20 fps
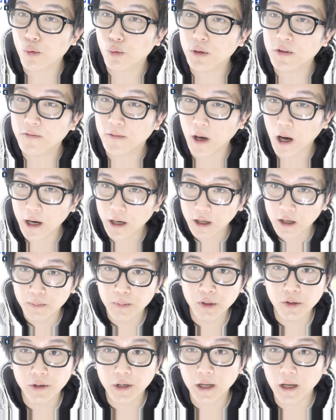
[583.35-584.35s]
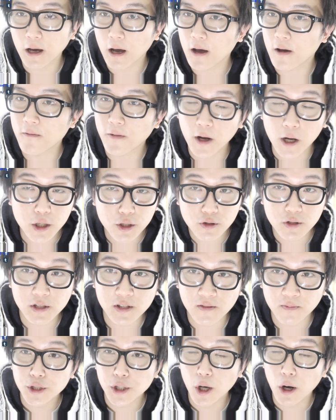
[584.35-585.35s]
We've got a community of
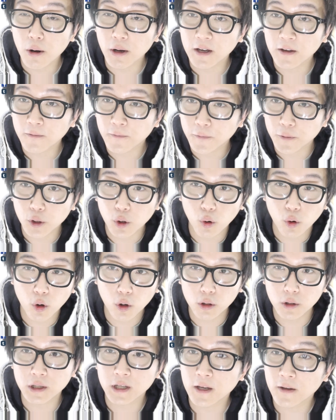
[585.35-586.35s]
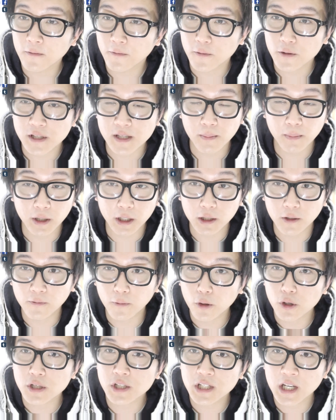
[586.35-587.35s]
hundreds of so if you're looking for somebody to
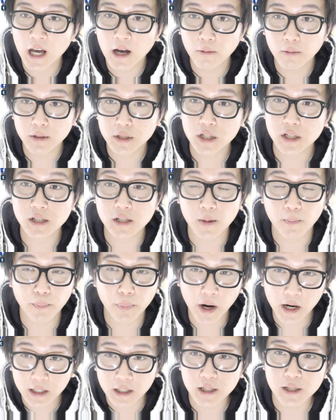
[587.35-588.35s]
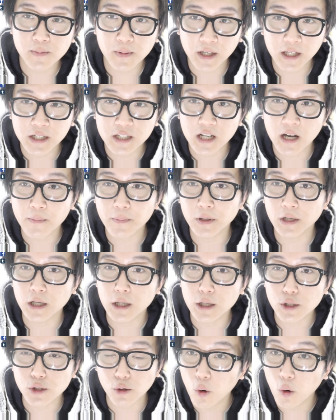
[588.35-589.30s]
voice chat with just to practice speaking Japanese,